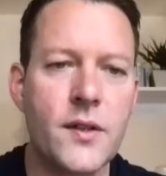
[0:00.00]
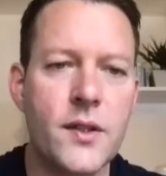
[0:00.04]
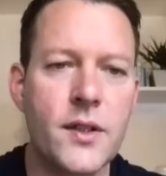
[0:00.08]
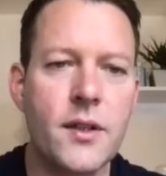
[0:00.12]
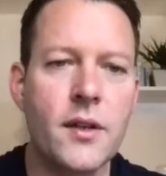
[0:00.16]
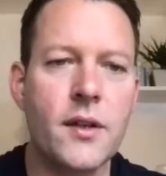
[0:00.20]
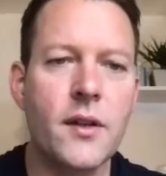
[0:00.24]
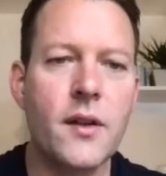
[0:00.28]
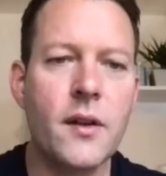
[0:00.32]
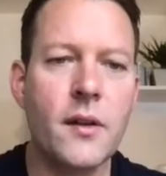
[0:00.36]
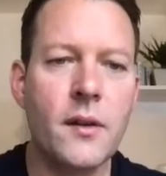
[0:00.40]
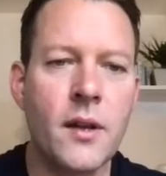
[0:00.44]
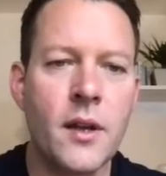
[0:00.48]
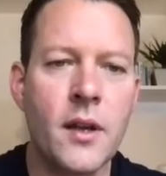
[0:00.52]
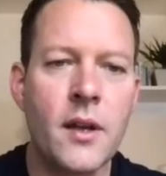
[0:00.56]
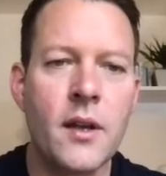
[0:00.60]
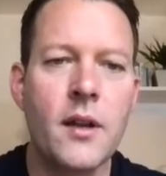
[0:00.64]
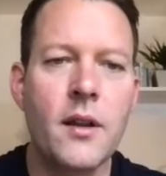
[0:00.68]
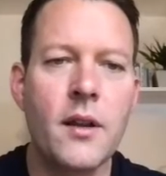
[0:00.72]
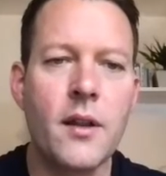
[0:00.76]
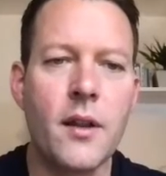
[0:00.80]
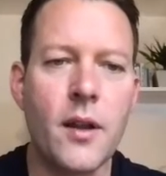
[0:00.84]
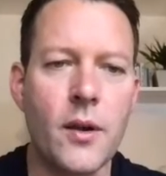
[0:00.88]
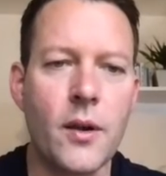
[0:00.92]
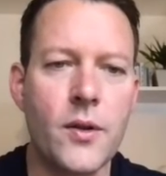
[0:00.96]
still
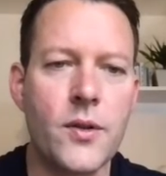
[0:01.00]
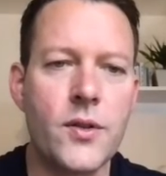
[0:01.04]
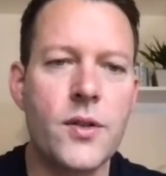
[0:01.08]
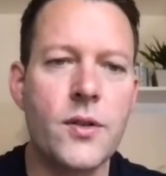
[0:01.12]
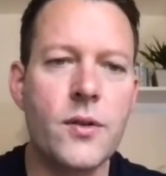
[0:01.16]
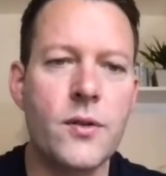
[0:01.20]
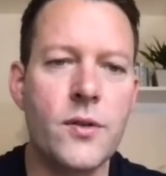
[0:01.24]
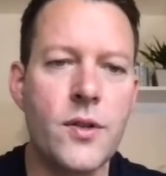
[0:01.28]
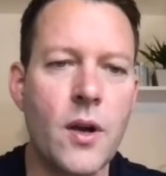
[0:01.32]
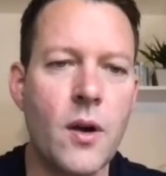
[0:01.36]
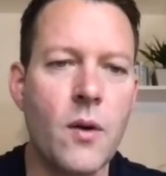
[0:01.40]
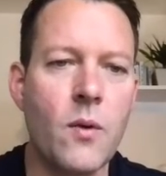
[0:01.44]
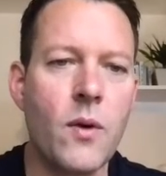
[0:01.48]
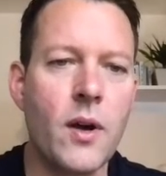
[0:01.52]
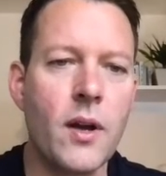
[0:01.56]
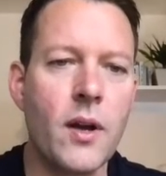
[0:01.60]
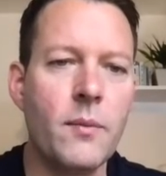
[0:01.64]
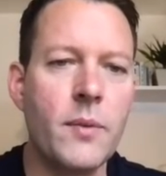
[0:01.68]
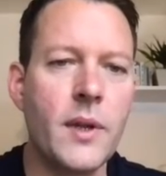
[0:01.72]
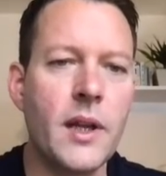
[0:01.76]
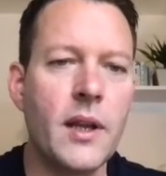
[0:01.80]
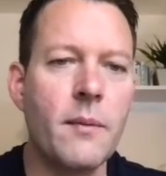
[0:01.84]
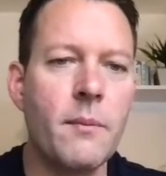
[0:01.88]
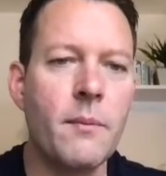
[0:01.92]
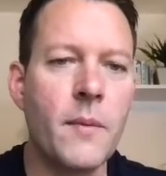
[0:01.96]
those who don't want to
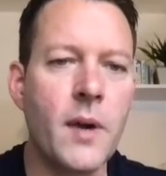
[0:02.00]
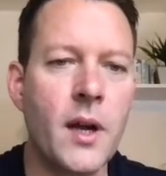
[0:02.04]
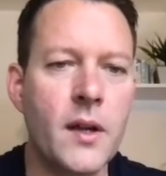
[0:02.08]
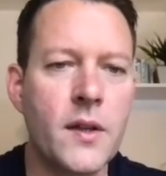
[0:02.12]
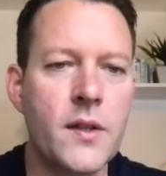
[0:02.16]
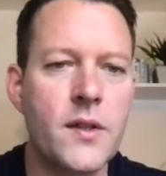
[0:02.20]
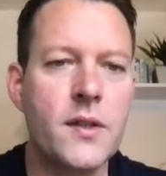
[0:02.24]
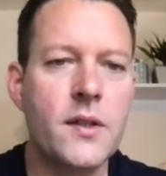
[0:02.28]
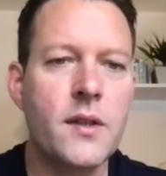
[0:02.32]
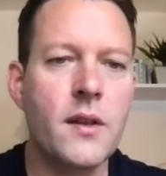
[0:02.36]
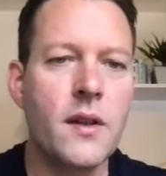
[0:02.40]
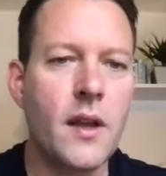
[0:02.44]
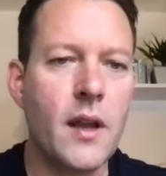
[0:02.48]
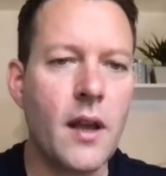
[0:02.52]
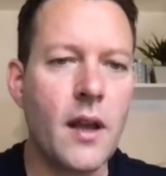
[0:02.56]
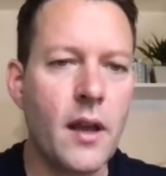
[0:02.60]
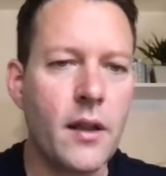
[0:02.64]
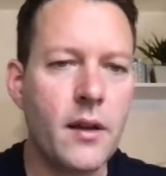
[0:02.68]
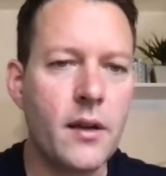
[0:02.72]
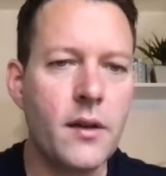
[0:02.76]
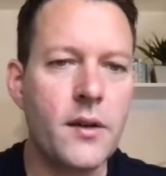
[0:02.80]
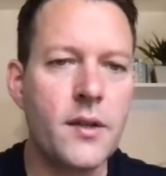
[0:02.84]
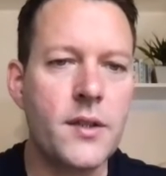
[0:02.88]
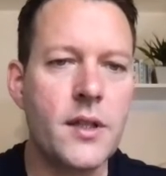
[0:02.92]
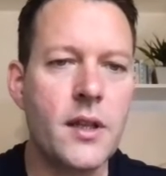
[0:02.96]
be amongst the
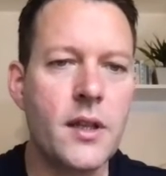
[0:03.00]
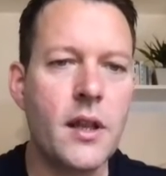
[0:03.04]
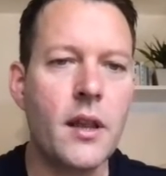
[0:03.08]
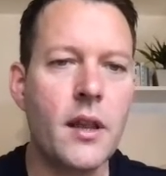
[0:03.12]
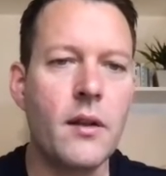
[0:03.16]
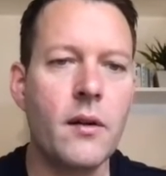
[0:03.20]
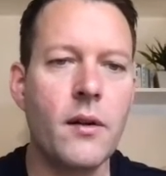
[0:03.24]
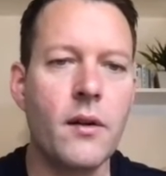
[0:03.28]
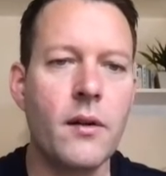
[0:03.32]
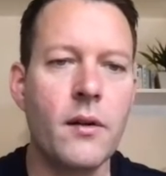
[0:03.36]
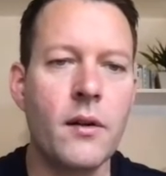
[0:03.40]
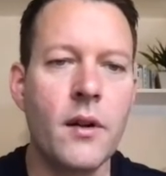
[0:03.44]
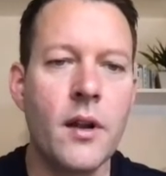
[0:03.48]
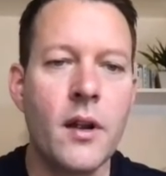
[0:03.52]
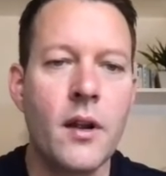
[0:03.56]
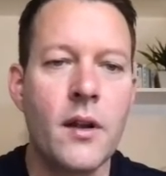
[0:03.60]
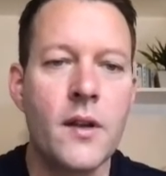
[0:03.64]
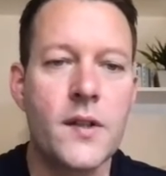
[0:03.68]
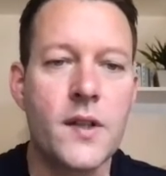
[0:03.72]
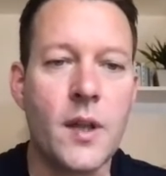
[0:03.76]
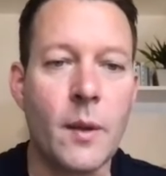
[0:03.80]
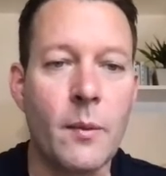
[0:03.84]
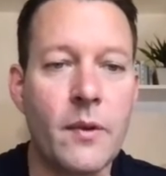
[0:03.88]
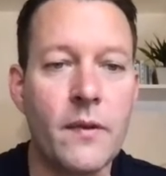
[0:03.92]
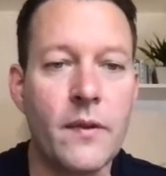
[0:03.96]
others, and then
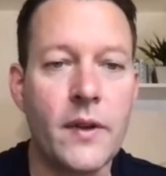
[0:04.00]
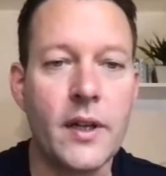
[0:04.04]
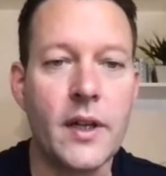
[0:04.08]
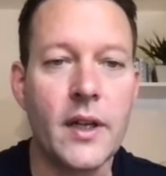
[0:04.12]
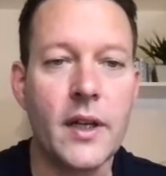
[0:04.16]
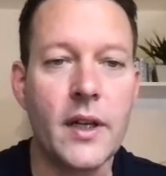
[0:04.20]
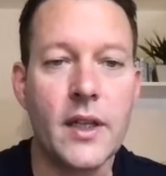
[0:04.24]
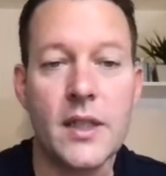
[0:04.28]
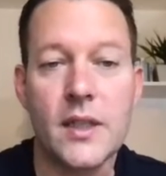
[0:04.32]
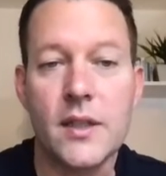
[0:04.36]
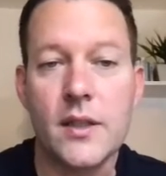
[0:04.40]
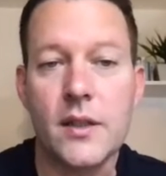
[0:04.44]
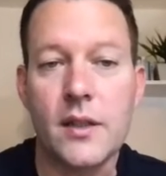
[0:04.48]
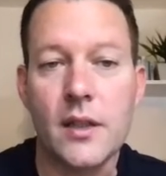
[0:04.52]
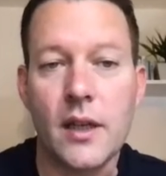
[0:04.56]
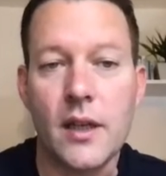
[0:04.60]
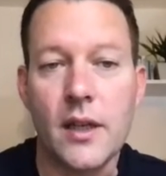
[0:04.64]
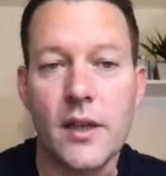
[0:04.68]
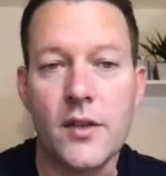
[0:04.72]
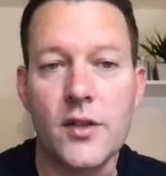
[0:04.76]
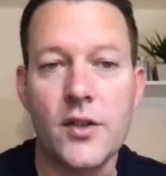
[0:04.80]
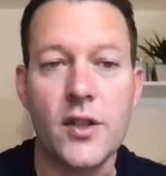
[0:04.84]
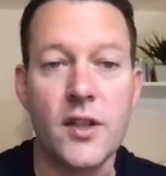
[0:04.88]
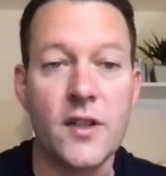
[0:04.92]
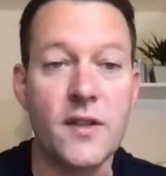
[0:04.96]
some of it is
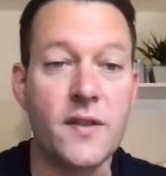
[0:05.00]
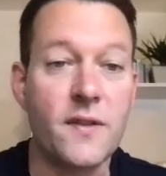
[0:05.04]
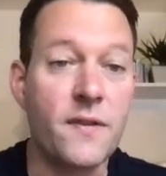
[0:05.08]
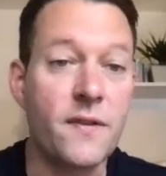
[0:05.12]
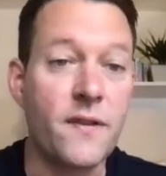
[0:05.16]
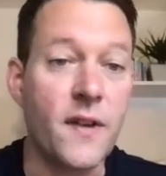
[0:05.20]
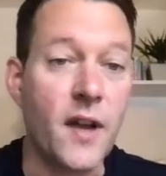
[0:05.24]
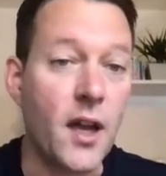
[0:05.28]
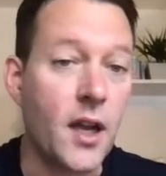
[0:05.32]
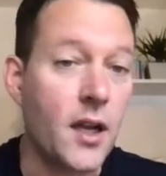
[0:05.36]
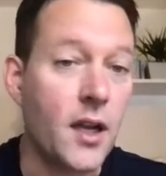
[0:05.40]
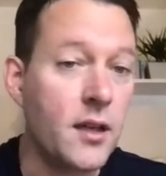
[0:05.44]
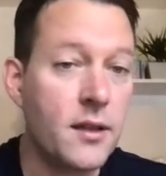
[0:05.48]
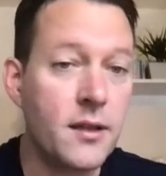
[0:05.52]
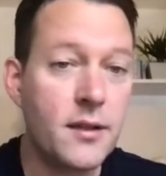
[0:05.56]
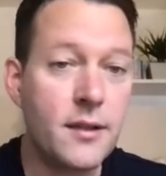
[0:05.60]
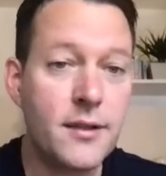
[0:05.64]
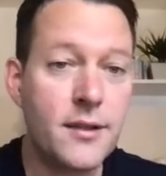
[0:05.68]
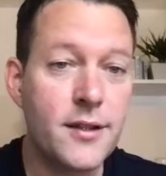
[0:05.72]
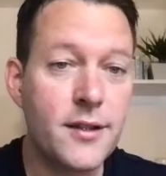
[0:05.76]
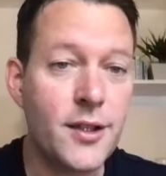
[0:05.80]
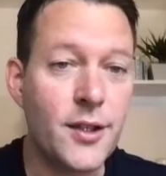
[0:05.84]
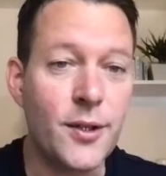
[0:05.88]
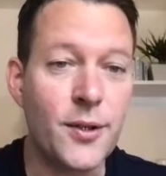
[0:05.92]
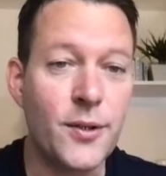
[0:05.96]
just fun
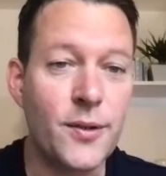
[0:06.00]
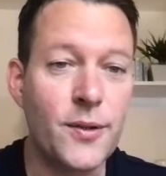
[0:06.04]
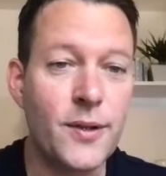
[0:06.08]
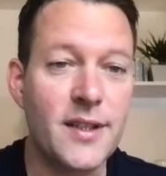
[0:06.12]
too.